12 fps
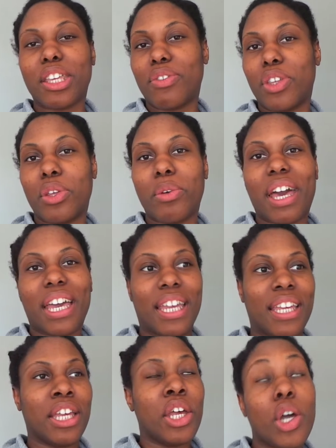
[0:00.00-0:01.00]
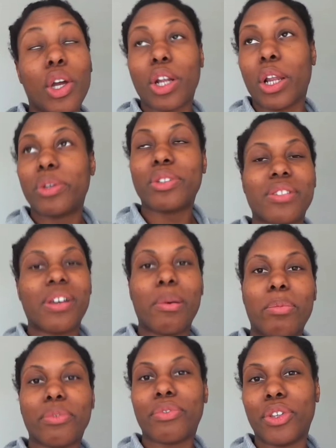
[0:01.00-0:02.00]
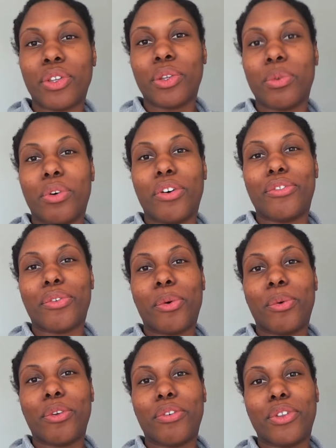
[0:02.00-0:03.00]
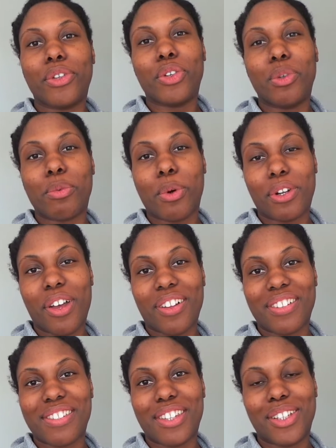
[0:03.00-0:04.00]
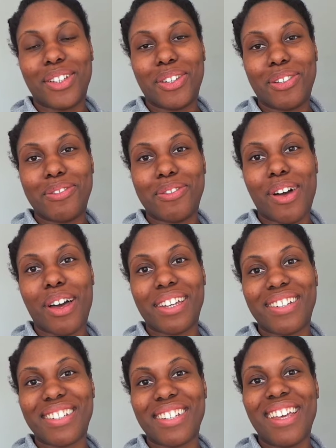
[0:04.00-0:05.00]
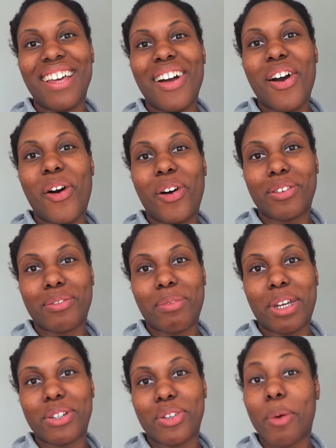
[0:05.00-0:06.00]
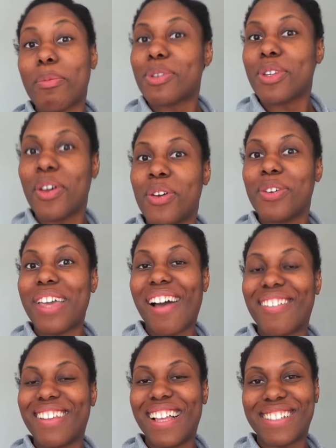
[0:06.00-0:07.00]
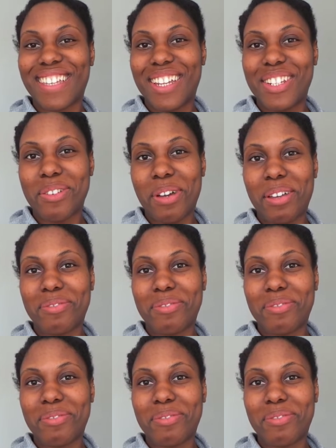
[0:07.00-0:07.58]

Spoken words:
give you a close-up view of all of the new products that you can find on my shop. So yeah, let's get into